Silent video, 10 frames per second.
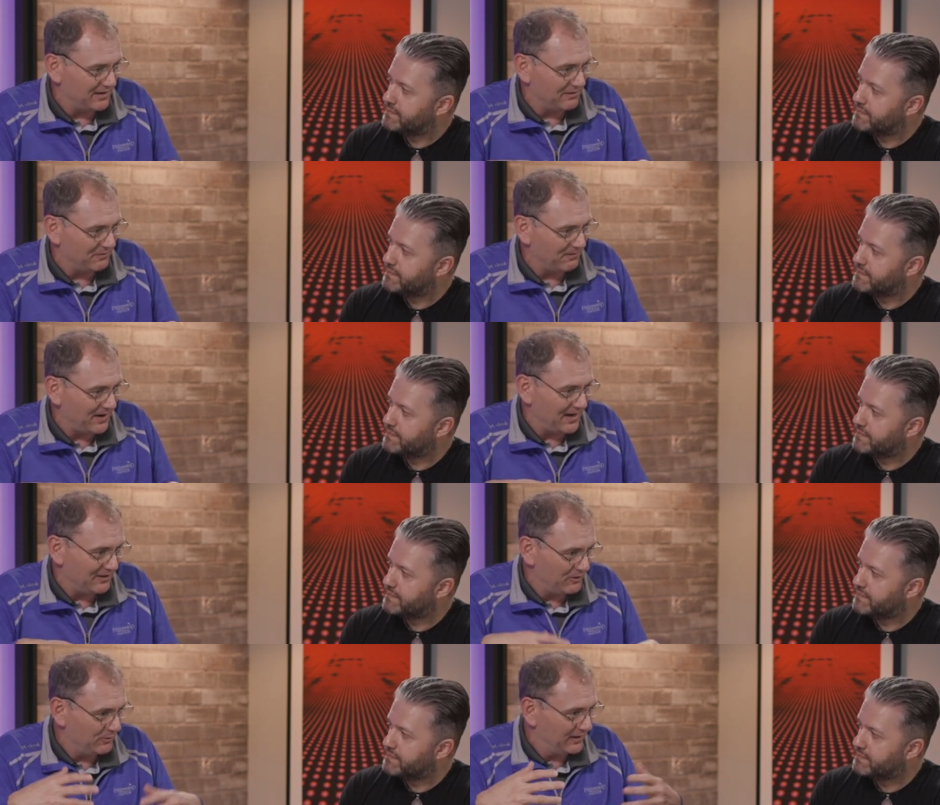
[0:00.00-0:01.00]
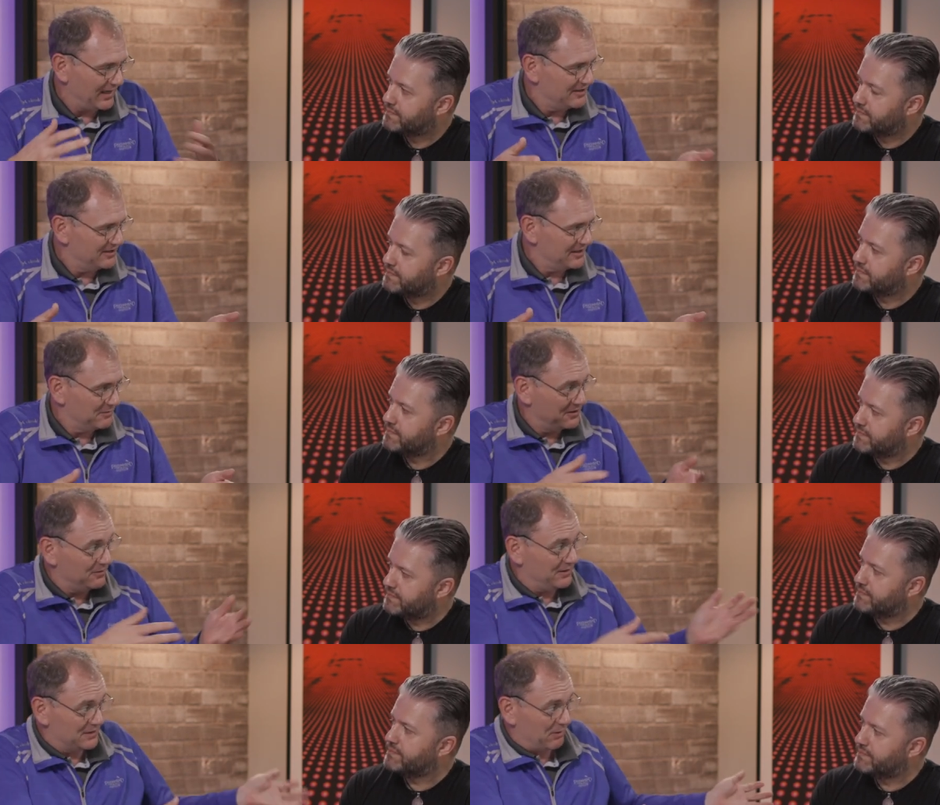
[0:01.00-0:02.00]
Speaker 1: need to define new relationships
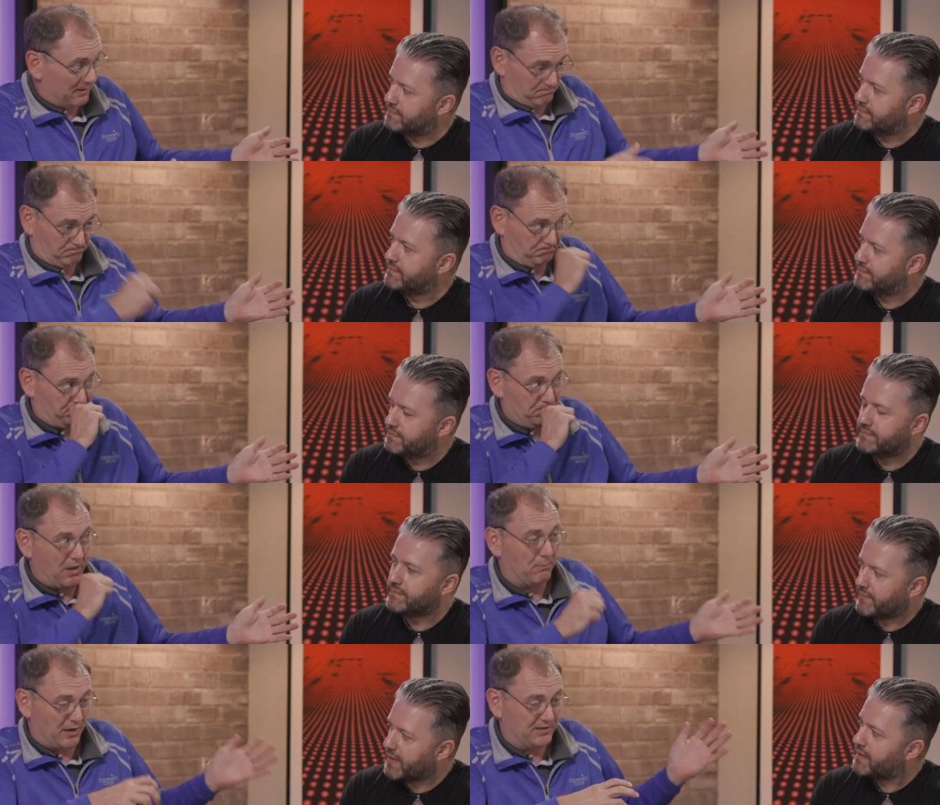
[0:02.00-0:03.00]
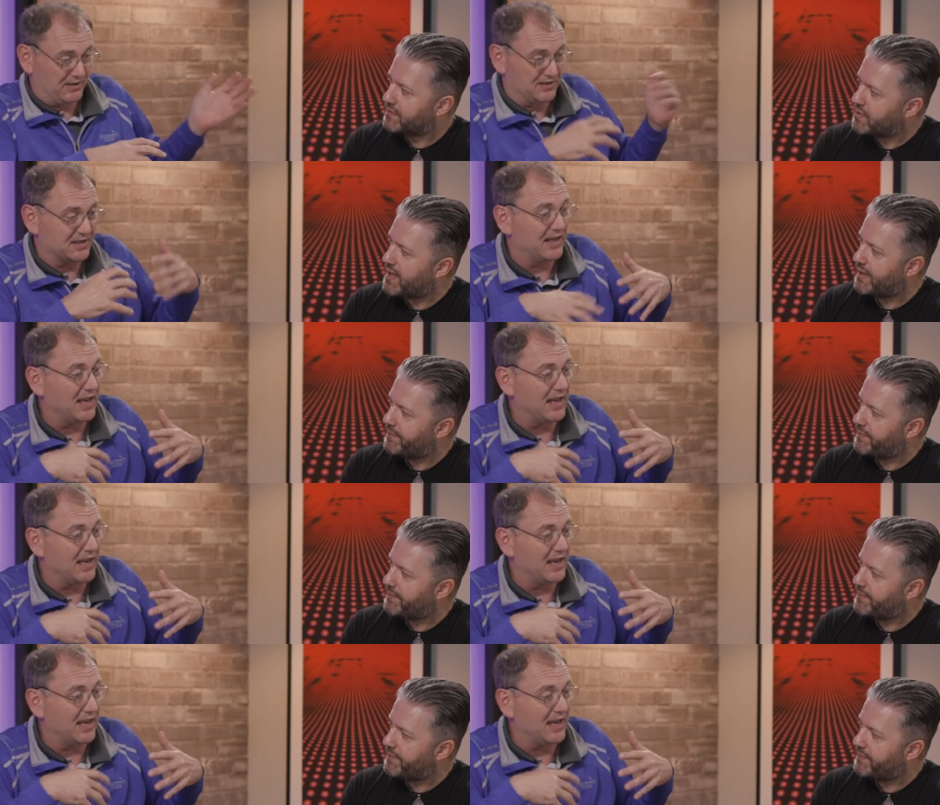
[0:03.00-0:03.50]
to these. Mm-hmm. You know, partitions. Right.